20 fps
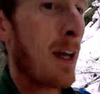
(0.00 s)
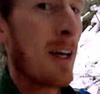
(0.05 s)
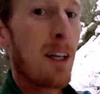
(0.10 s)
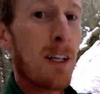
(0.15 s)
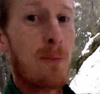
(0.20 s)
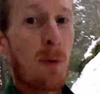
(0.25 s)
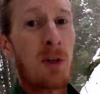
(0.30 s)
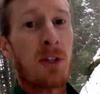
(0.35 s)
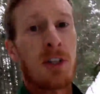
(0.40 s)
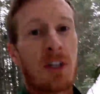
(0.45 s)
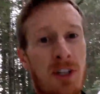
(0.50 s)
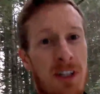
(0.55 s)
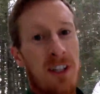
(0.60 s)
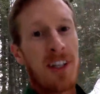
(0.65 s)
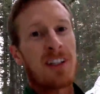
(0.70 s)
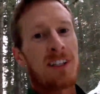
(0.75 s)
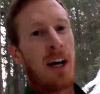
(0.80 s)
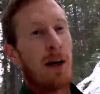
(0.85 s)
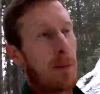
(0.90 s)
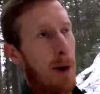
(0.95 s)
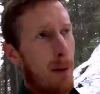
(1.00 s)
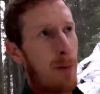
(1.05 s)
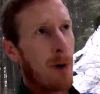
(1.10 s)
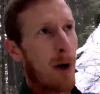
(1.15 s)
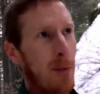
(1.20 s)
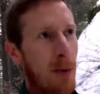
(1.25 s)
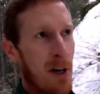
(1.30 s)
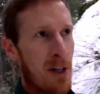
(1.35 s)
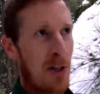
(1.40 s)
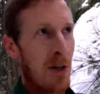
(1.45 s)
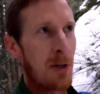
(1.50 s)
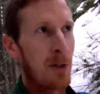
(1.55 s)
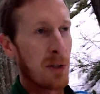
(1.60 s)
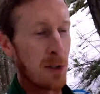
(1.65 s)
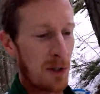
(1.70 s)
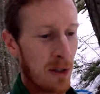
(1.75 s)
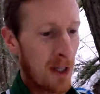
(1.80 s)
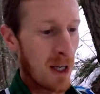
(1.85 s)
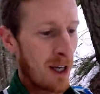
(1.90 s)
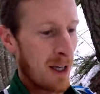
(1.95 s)
Especially because this time I brought my
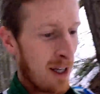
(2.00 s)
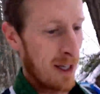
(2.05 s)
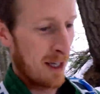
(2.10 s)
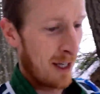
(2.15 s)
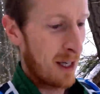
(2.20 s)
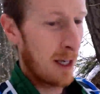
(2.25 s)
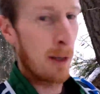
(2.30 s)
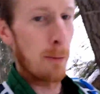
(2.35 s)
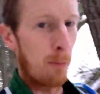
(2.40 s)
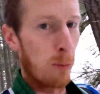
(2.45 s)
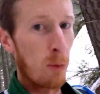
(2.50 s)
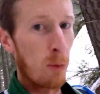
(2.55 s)
snowshoes and